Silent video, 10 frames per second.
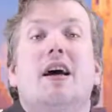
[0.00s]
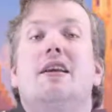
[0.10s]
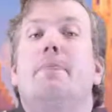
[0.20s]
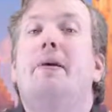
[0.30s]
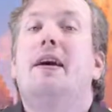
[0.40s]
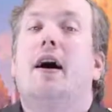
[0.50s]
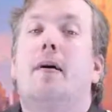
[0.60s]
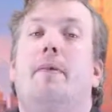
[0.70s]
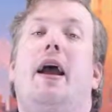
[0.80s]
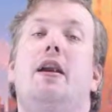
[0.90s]
to
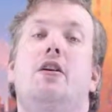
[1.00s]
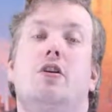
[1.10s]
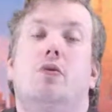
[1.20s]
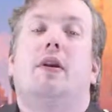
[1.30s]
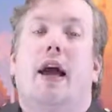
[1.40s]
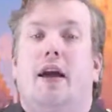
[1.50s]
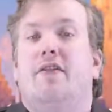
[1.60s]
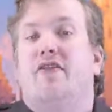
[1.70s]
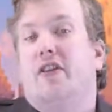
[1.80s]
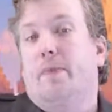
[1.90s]
become a new
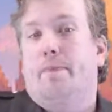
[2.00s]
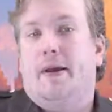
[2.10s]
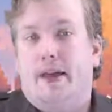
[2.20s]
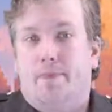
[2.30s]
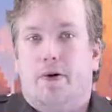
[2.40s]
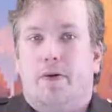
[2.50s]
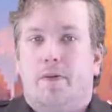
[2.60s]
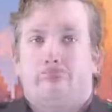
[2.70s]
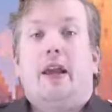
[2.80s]
land for the people.